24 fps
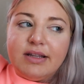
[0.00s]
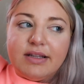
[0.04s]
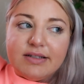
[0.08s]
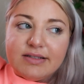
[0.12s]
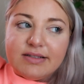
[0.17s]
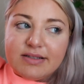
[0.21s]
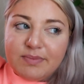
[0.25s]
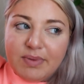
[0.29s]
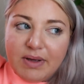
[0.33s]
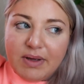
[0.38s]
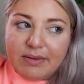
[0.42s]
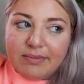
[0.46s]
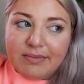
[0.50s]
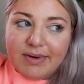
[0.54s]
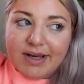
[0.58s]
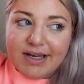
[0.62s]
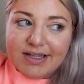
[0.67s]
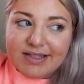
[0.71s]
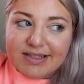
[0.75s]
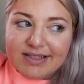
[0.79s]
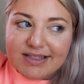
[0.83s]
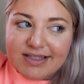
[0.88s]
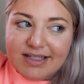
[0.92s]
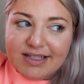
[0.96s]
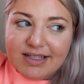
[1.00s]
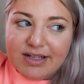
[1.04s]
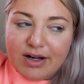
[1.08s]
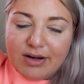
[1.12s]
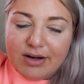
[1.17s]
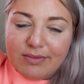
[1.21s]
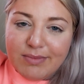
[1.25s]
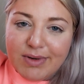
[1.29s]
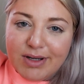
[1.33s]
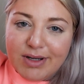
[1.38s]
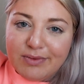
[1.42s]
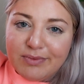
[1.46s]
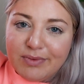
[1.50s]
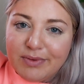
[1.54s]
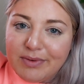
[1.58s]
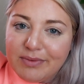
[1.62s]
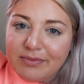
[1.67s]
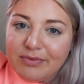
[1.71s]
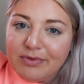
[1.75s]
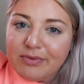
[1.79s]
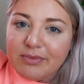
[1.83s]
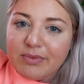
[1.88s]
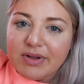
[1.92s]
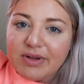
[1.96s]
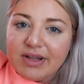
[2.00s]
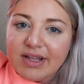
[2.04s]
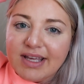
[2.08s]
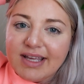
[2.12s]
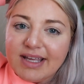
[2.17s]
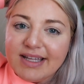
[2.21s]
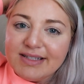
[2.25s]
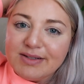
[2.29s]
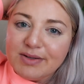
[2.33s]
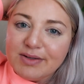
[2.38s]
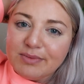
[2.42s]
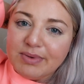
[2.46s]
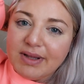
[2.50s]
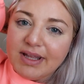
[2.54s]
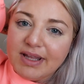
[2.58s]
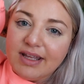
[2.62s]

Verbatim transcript: There's a big mess in our mud room from when the kids are